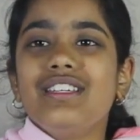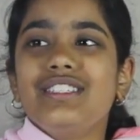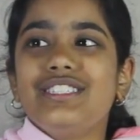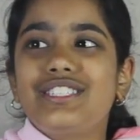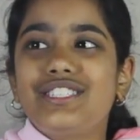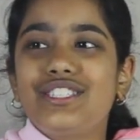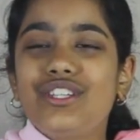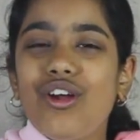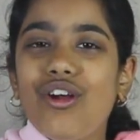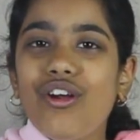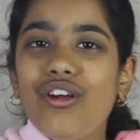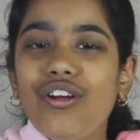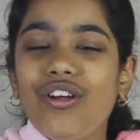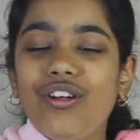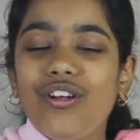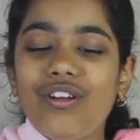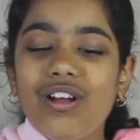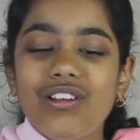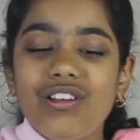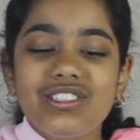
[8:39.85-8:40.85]
So,
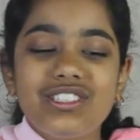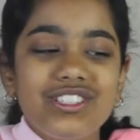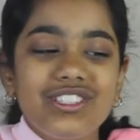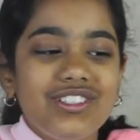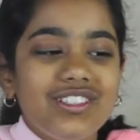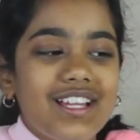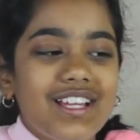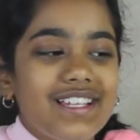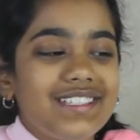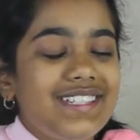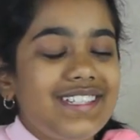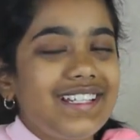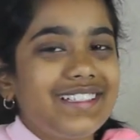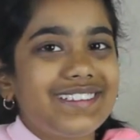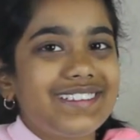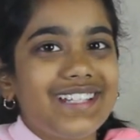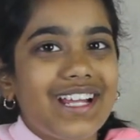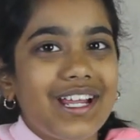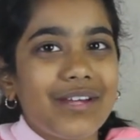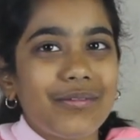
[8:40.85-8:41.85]
I'll see you guys
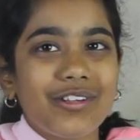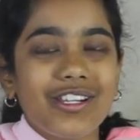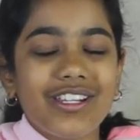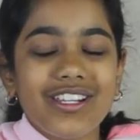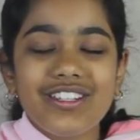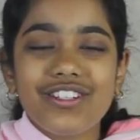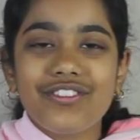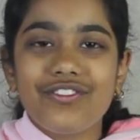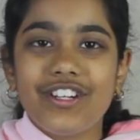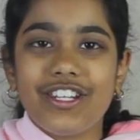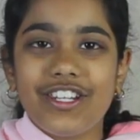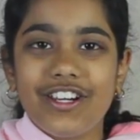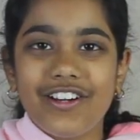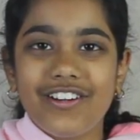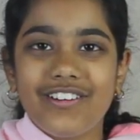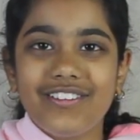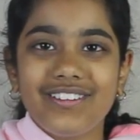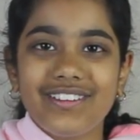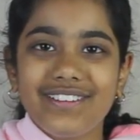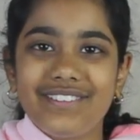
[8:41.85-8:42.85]
next time on another
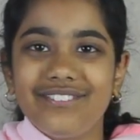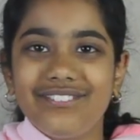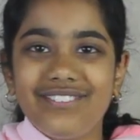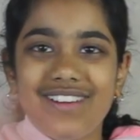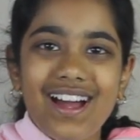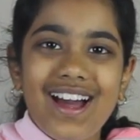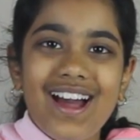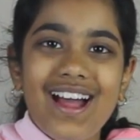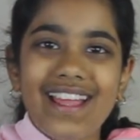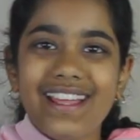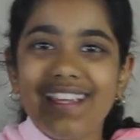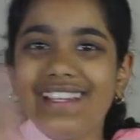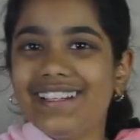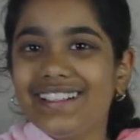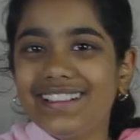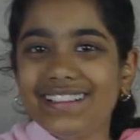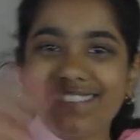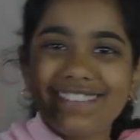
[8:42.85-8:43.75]
video. Bye!